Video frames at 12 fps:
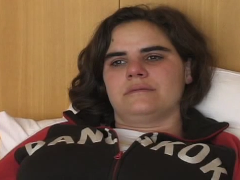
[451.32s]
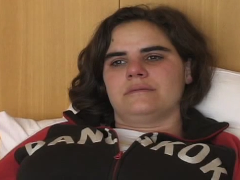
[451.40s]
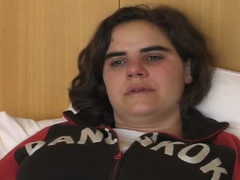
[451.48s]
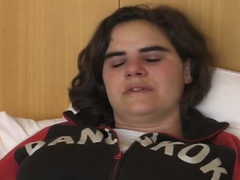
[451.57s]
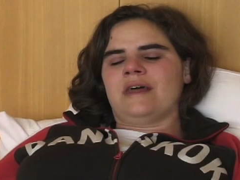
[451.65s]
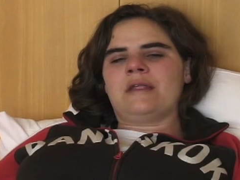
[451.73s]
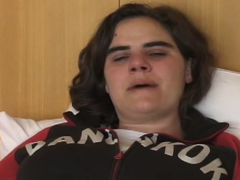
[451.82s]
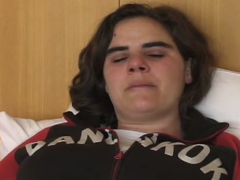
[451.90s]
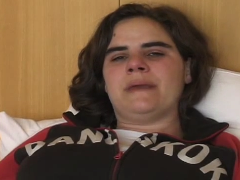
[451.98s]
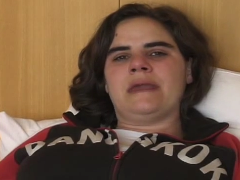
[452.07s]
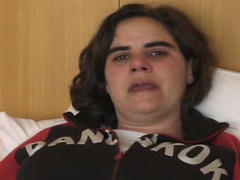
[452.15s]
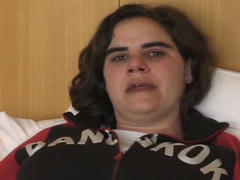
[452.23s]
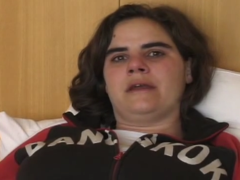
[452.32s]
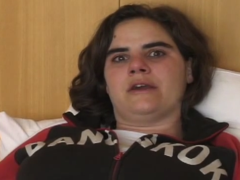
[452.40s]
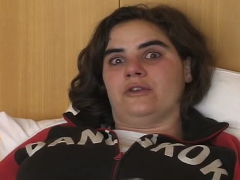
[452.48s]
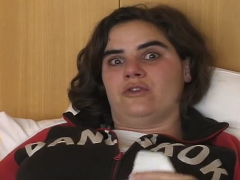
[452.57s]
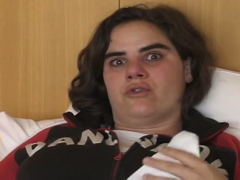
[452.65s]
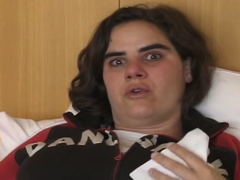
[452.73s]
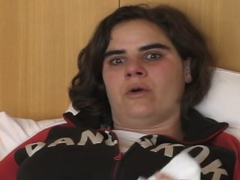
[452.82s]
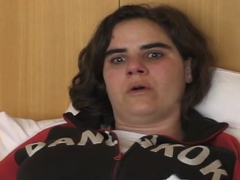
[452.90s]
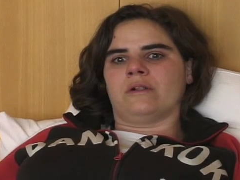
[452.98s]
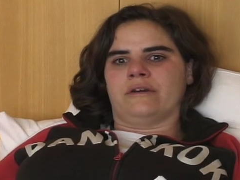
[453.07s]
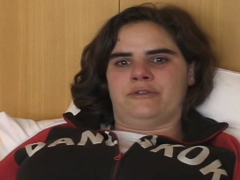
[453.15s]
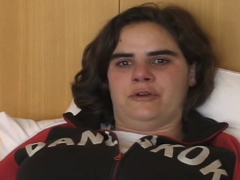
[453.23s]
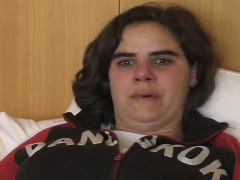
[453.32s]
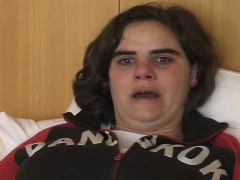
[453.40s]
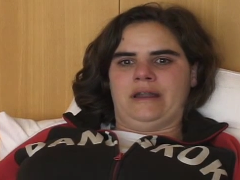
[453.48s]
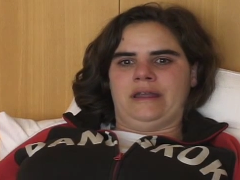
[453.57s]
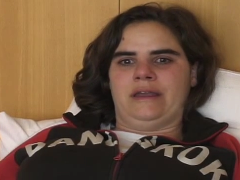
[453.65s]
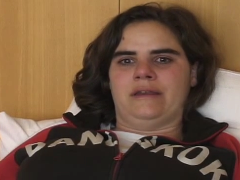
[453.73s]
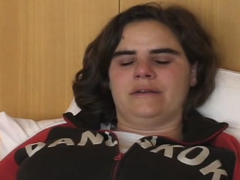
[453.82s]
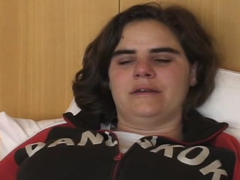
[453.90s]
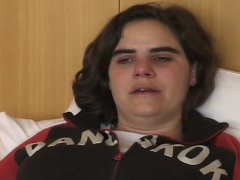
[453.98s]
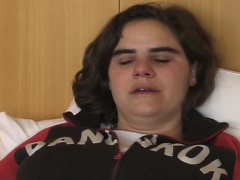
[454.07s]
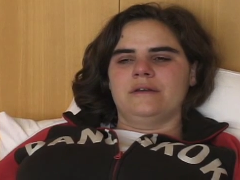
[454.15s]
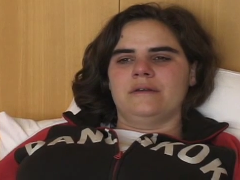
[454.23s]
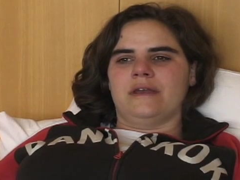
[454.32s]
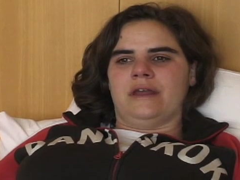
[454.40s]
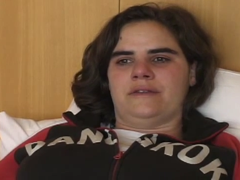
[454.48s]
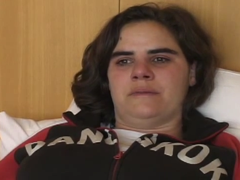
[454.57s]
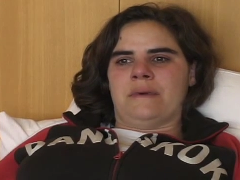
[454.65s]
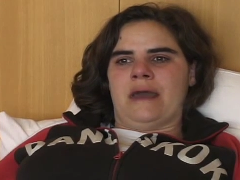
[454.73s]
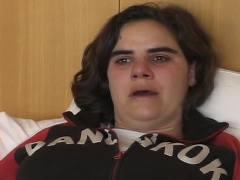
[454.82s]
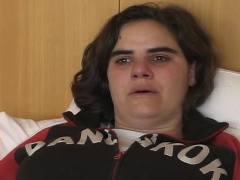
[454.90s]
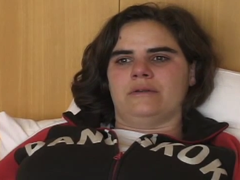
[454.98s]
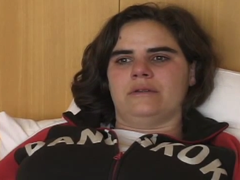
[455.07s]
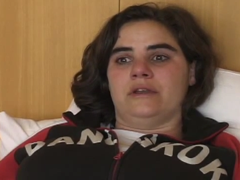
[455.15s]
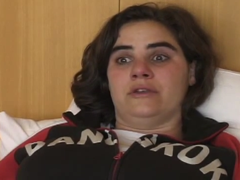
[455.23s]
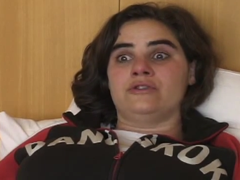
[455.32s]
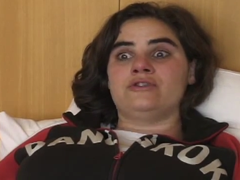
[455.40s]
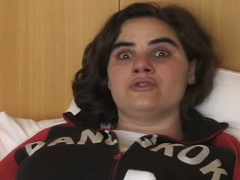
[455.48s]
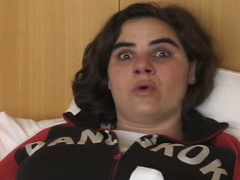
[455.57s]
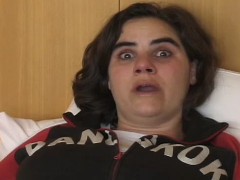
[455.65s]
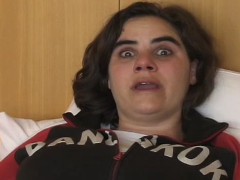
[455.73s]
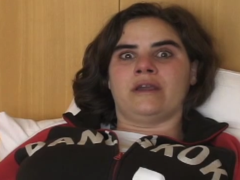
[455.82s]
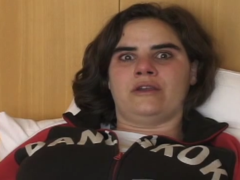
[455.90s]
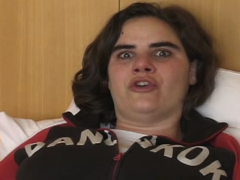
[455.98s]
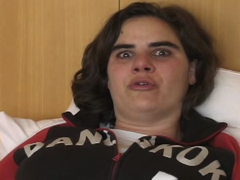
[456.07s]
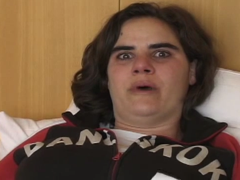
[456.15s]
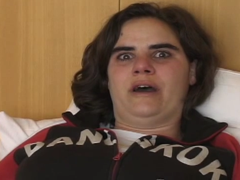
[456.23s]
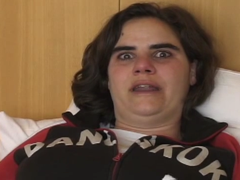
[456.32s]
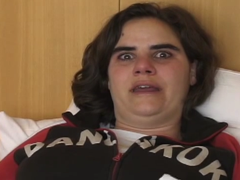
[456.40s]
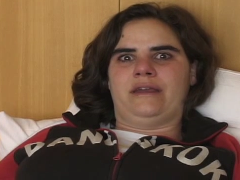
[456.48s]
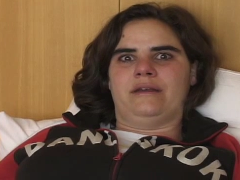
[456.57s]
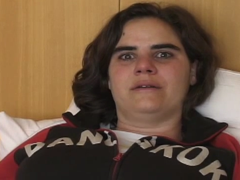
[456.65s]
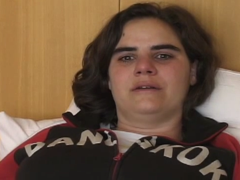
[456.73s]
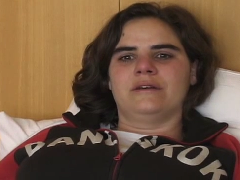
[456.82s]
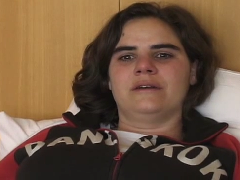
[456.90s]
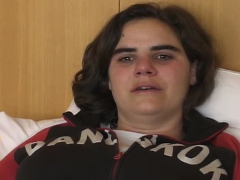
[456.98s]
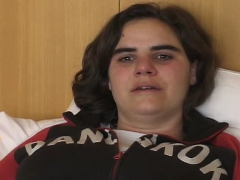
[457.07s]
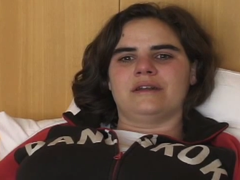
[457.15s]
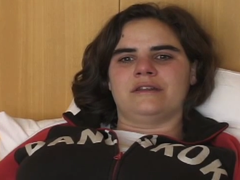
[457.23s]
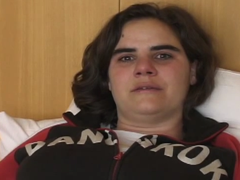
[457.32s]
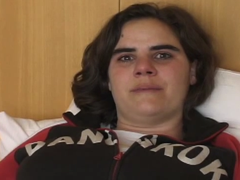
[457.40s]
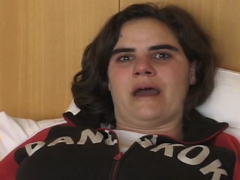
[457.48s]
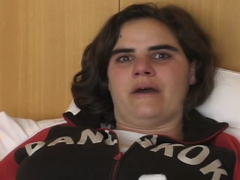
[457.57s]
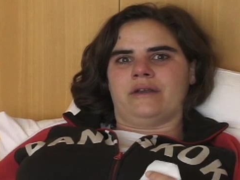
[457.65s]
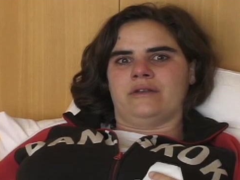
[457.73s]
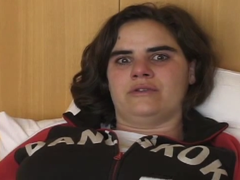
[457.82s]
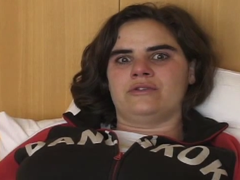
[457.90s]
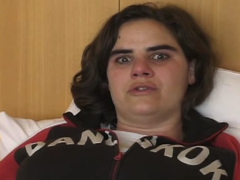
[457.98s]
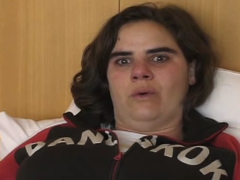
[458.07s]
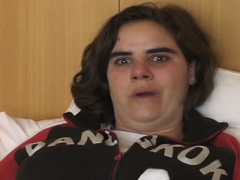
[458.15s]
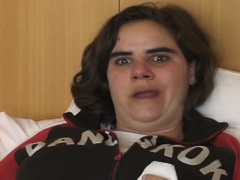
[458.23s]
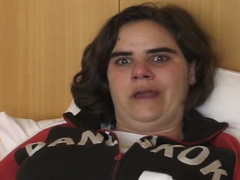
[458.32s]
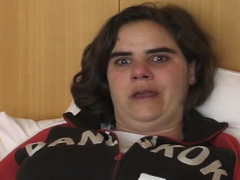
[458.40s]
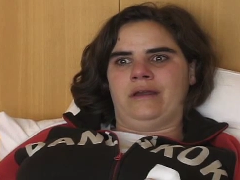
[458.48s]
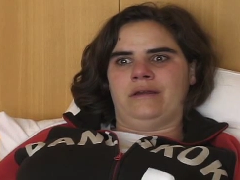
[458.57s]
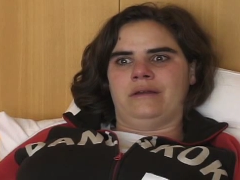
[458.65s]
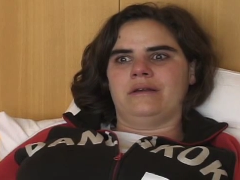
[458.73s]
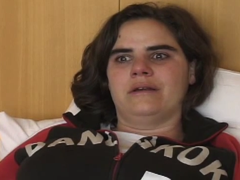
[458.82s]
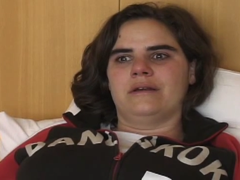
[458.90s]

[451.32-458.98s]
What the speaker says: It's not about being in control of your body. It's about enjoying your body. It's about enjoying